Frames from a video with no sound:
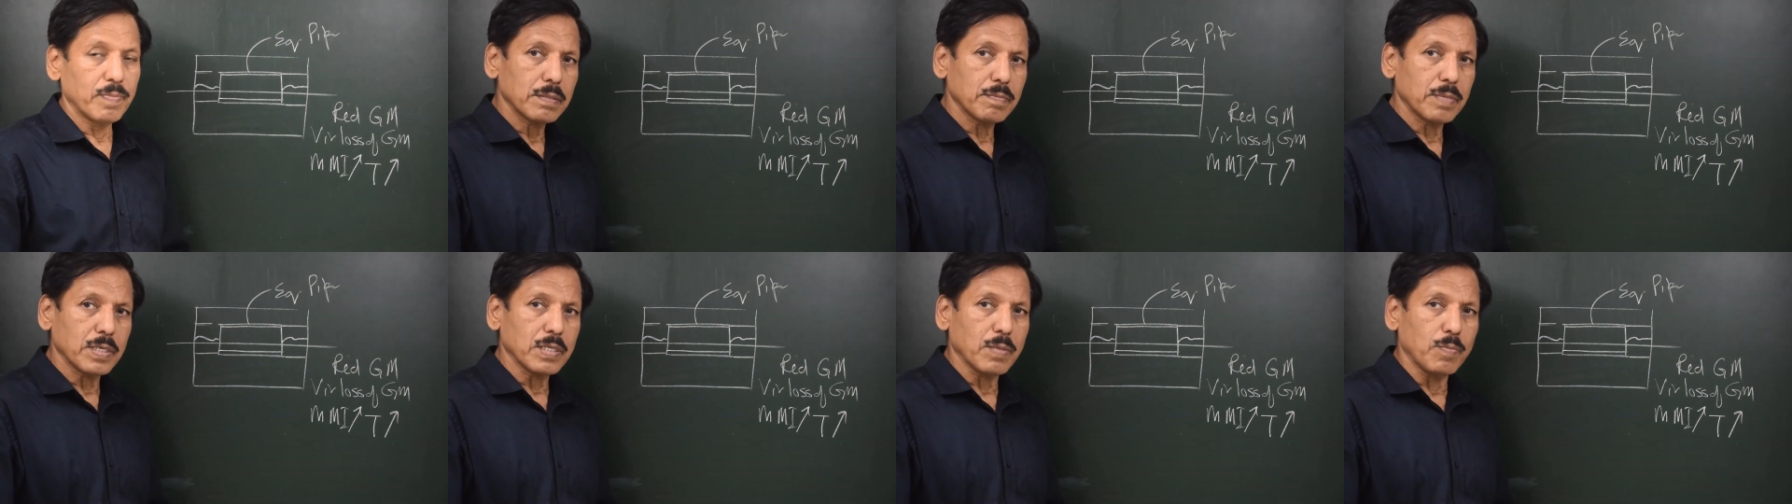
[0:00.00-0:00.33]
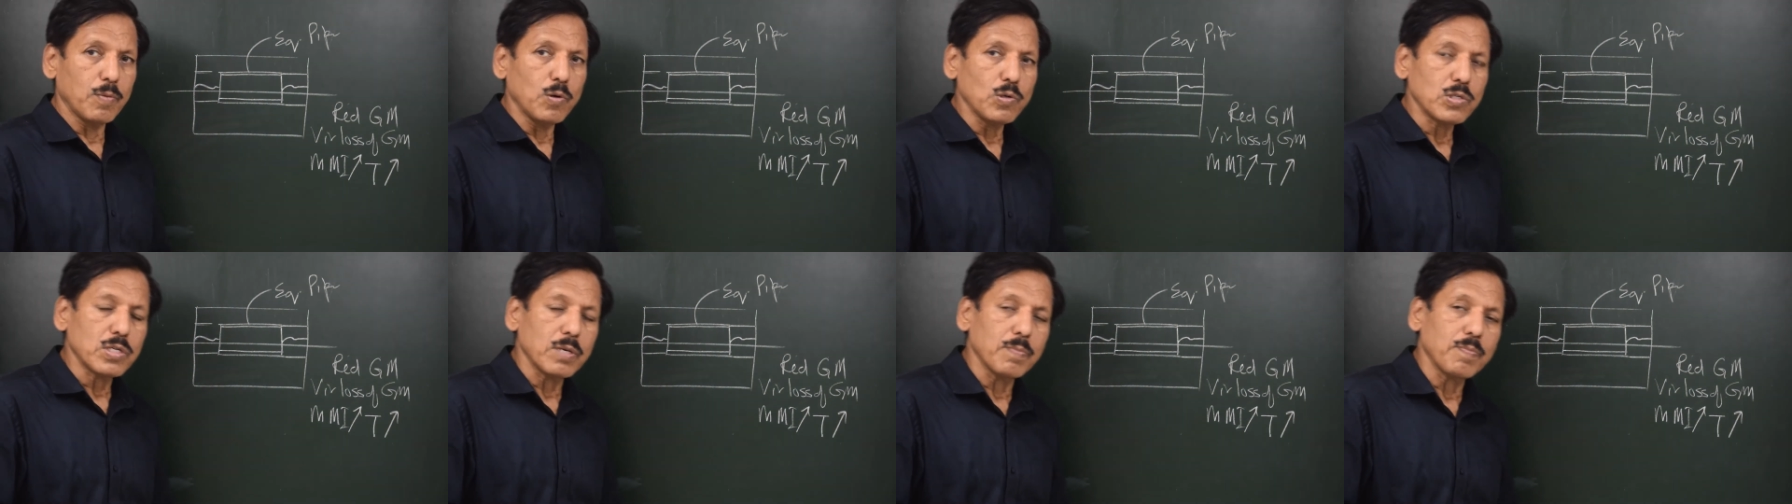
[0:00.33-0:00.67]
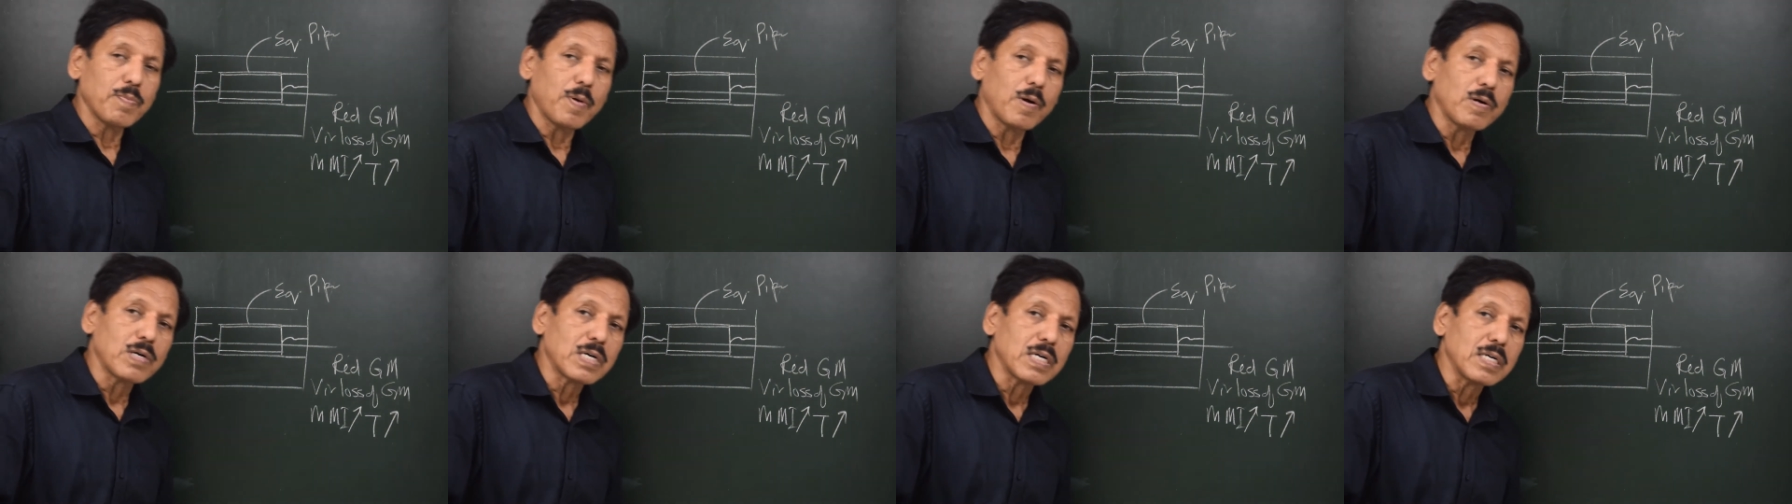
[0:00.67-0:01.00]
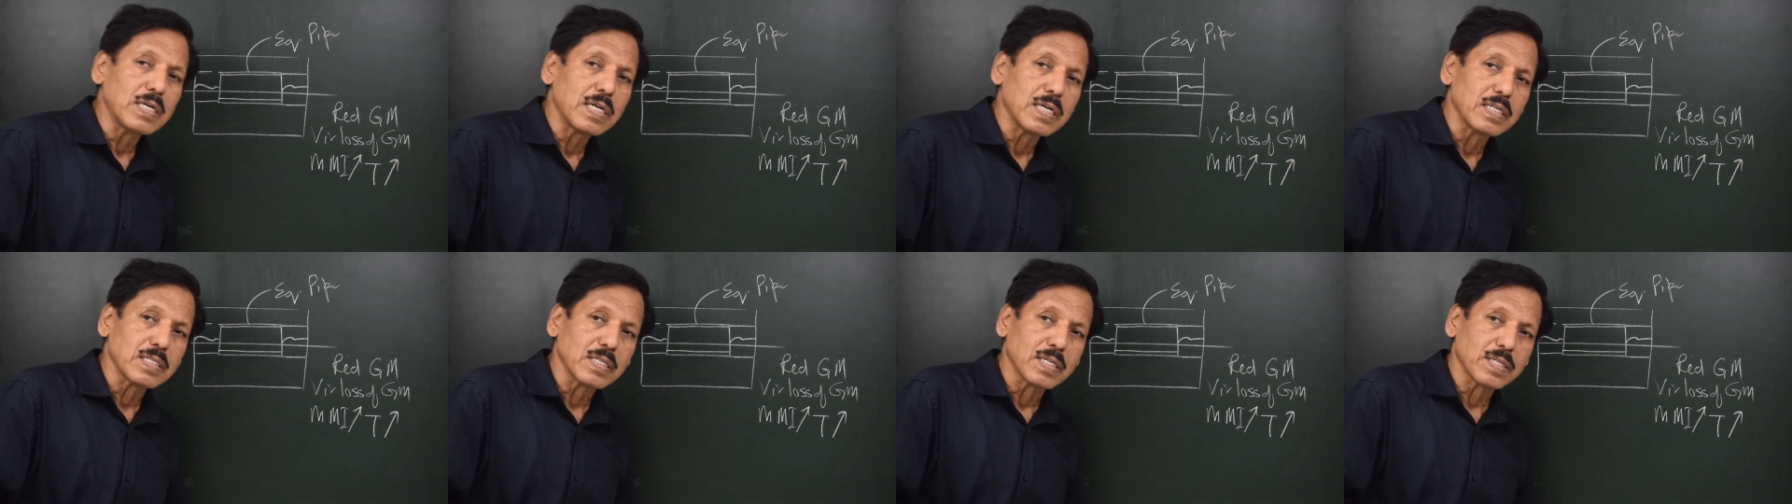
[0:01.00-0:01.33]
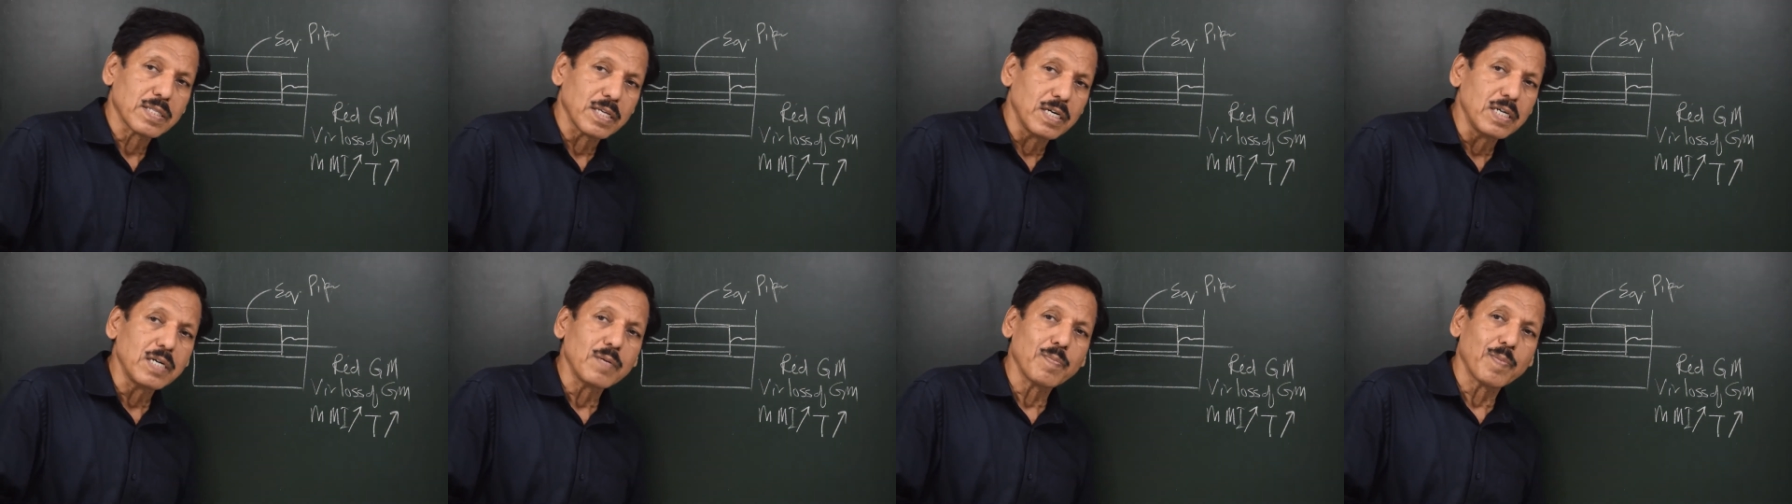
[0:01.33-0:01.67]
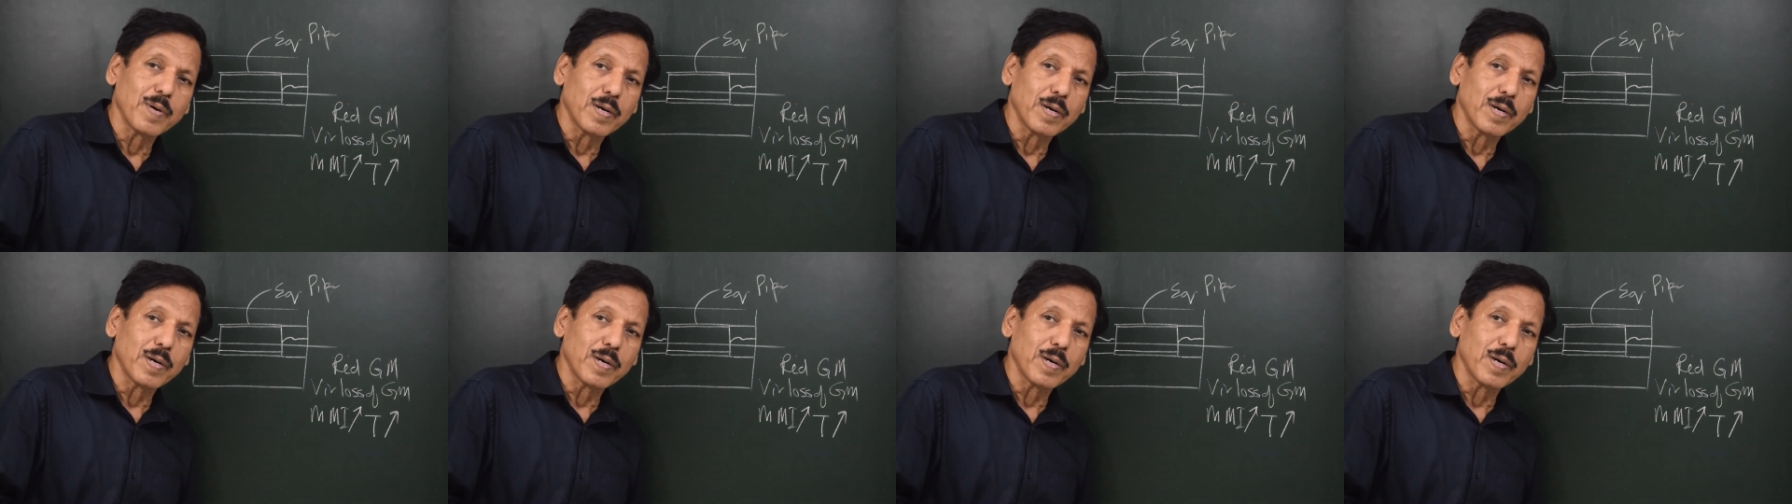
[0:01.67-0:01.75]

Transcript: But the most important is the third